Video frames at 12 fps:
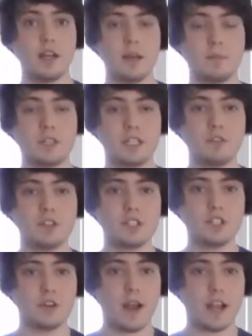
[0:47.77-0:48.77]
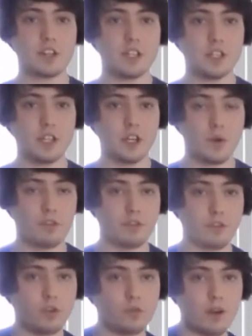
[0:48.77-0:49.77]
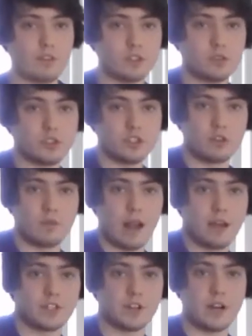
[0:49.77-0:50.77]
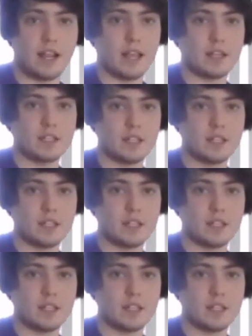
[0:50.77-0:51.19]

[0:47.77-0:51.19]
But the difference is you're actually going to go a full revolution around your hand.